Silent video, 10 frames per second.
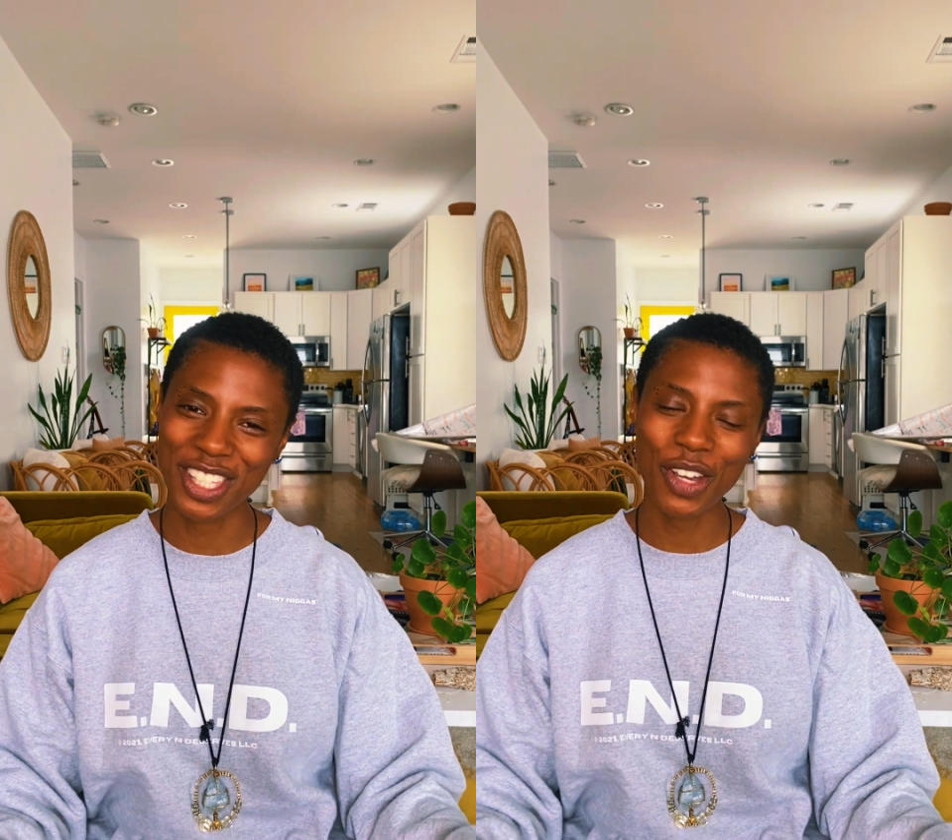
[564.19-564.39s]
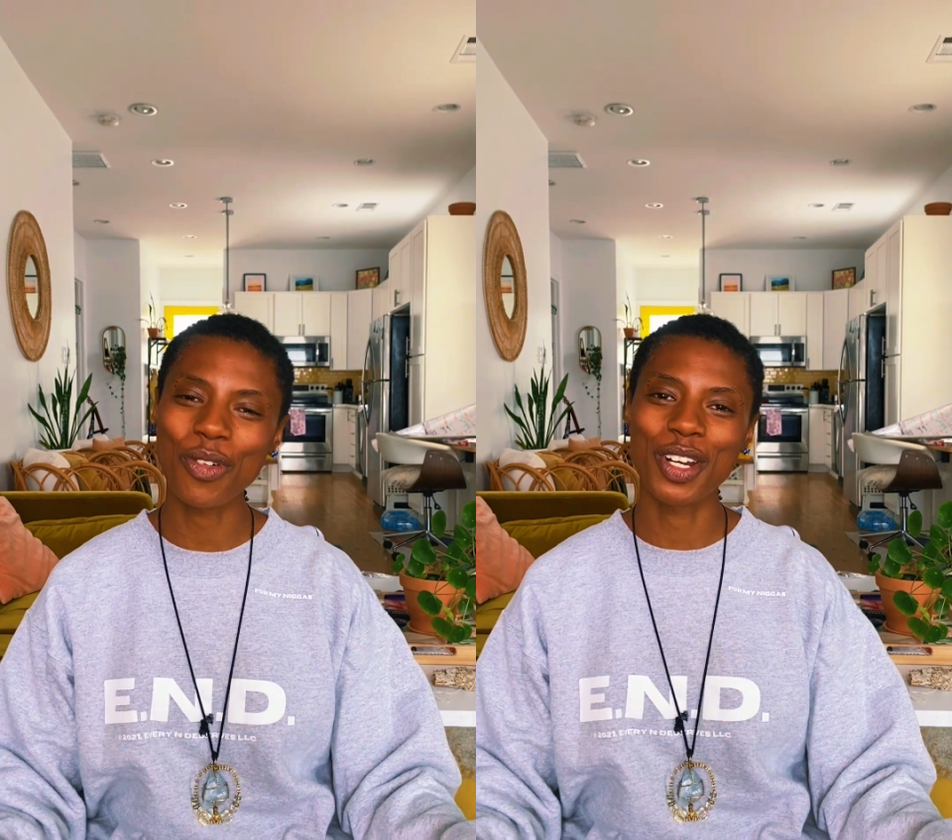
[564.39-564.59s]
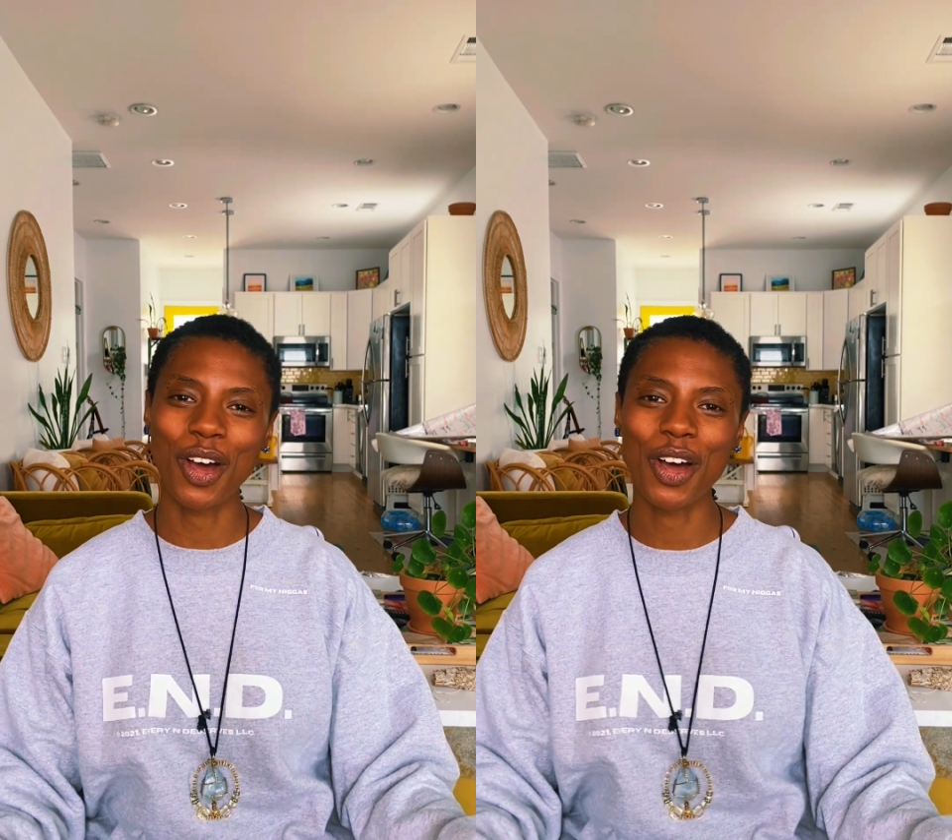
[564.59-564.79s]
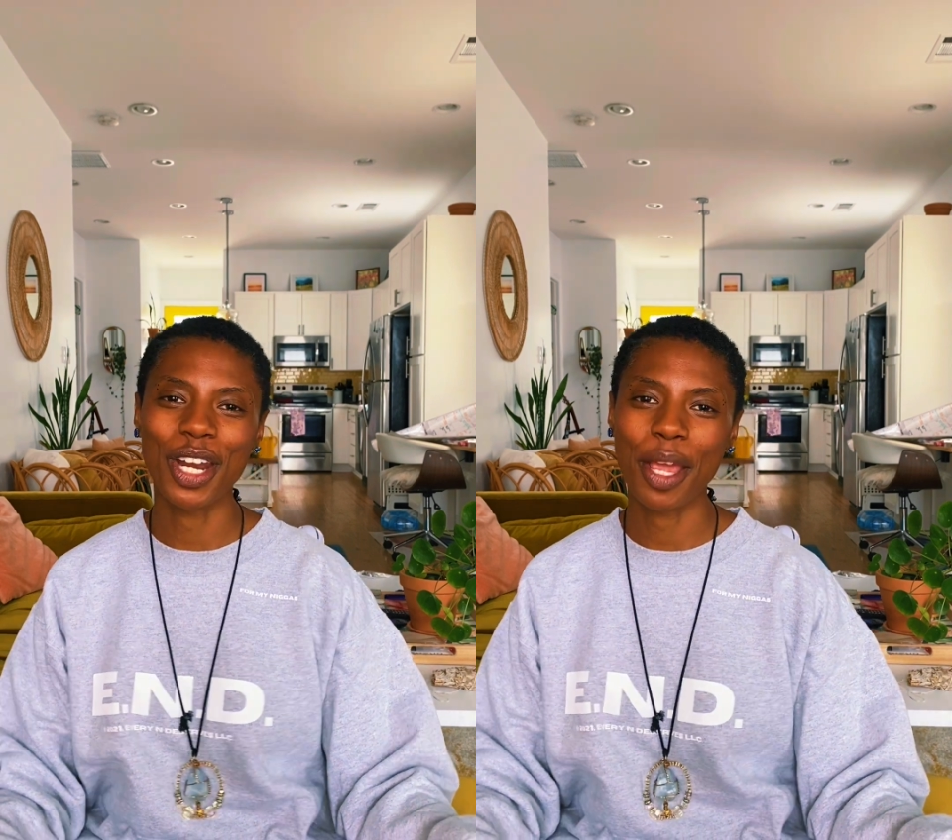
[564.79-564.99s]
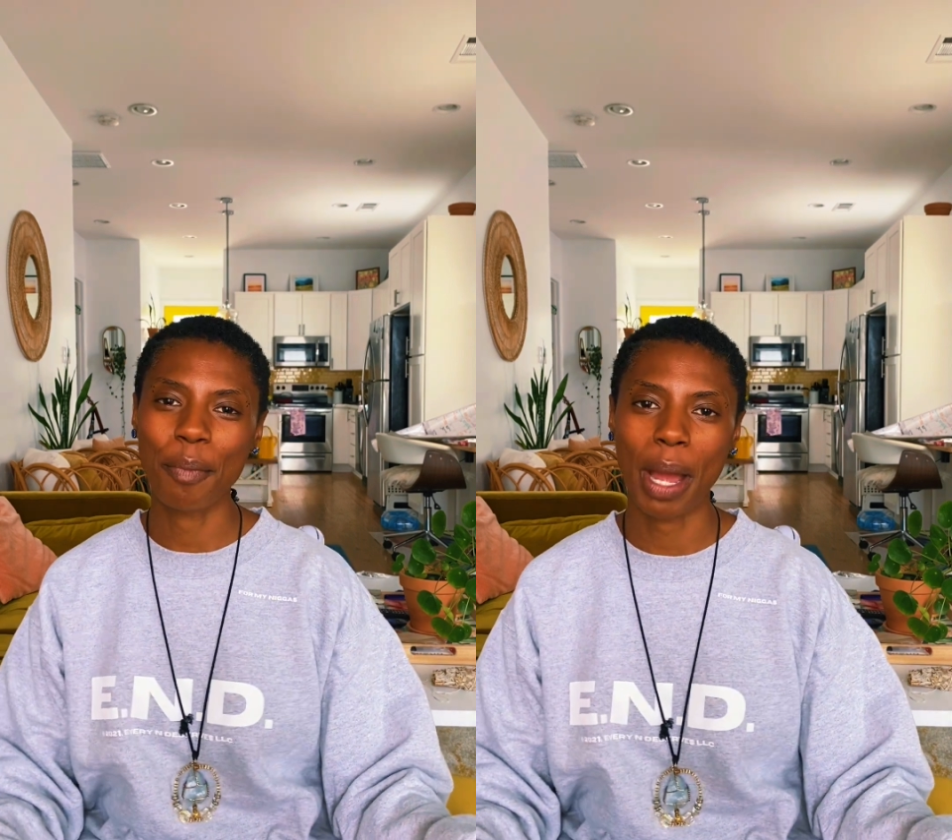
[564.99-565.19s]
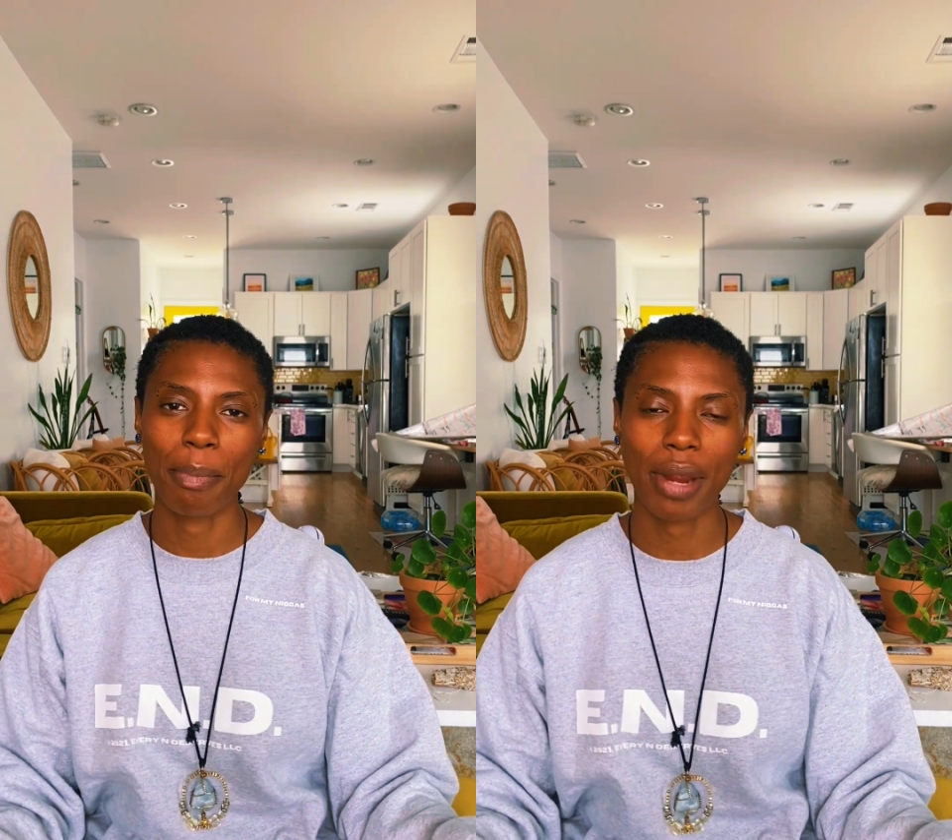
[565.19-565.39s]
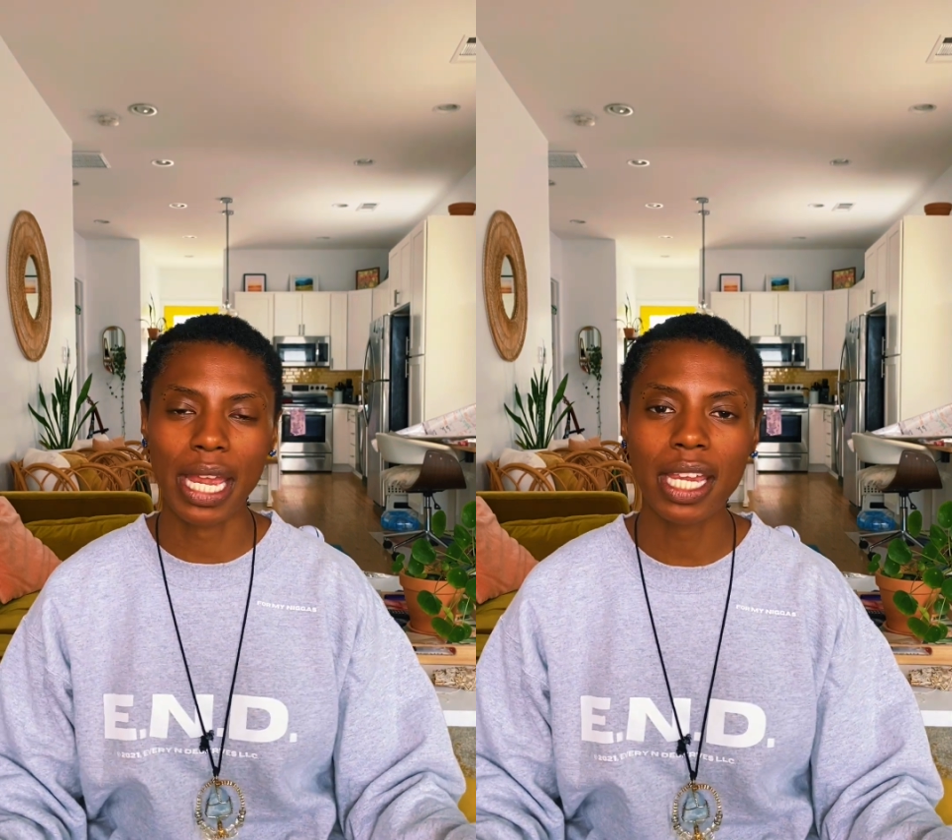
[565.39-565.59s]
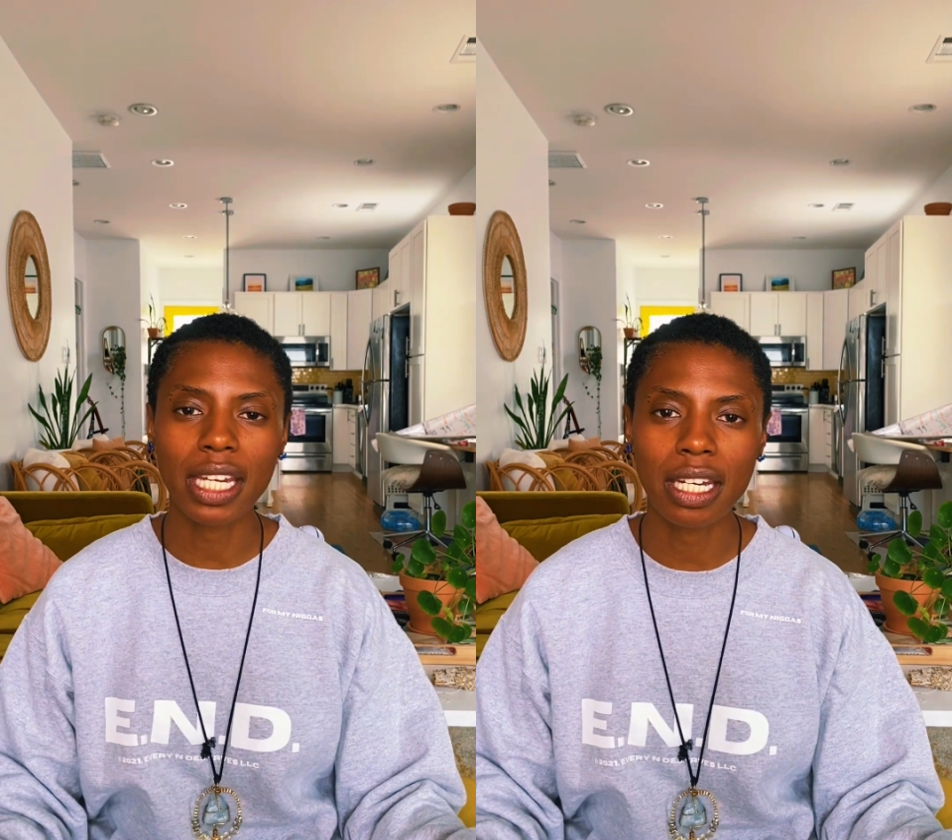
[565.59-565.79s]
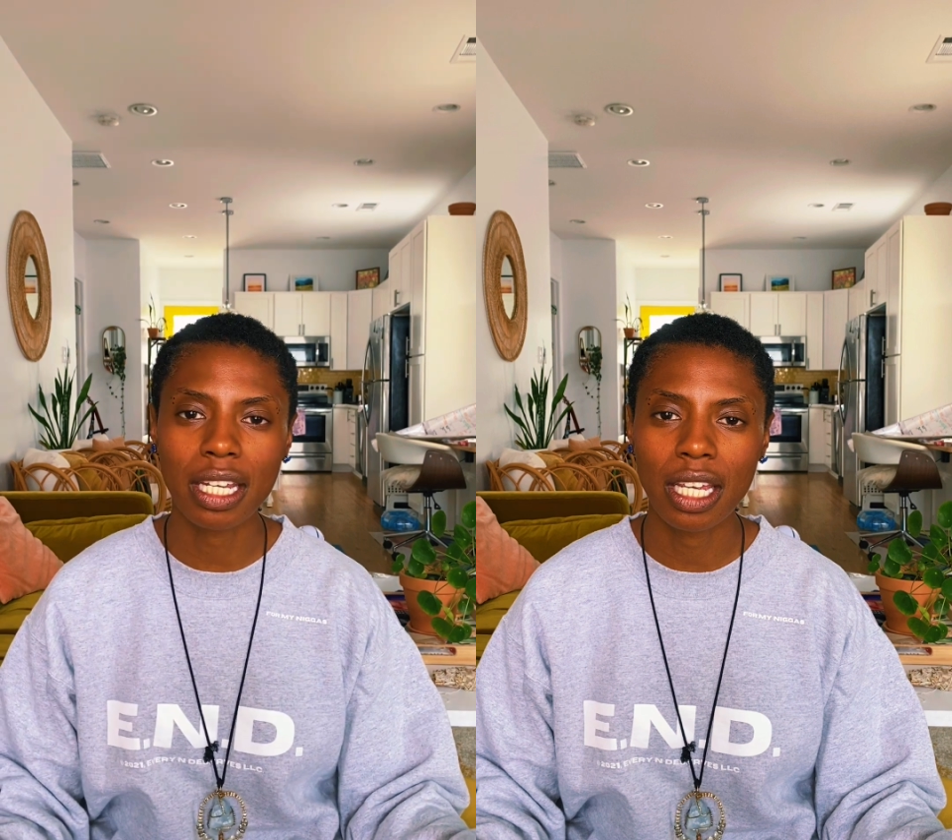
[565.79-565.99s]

going on in my brain.